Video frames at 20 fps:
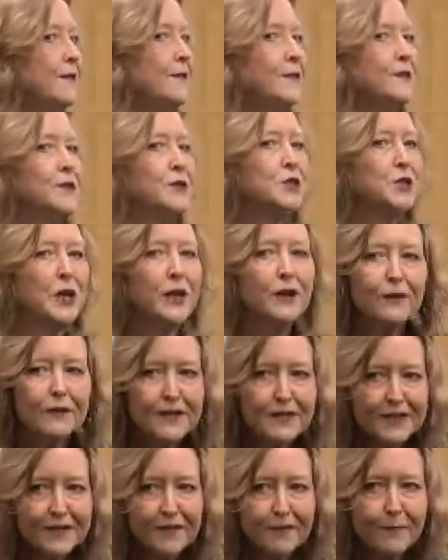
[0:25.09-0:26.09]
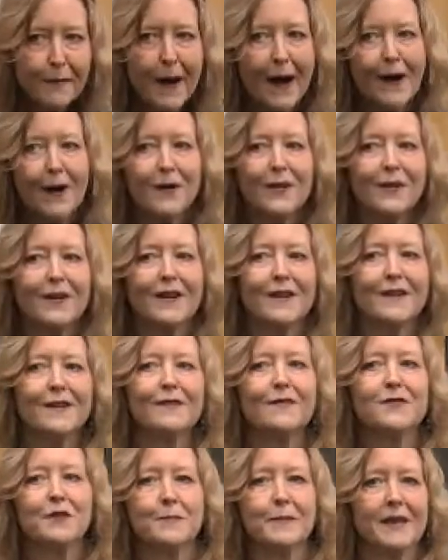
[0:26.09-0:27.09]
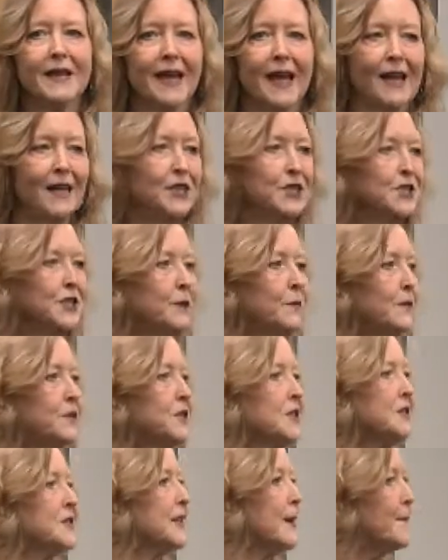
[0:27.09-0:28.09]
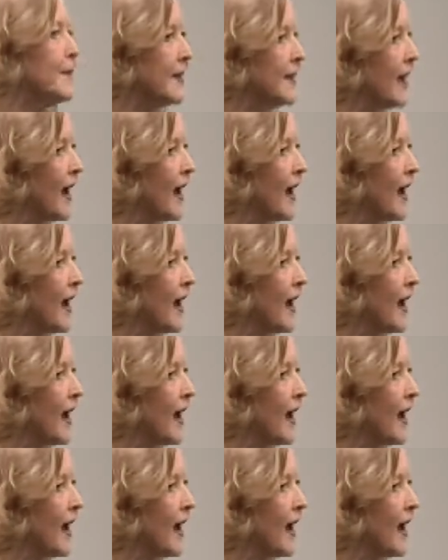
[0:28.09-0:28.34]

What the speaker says: the generative power of communication, which is something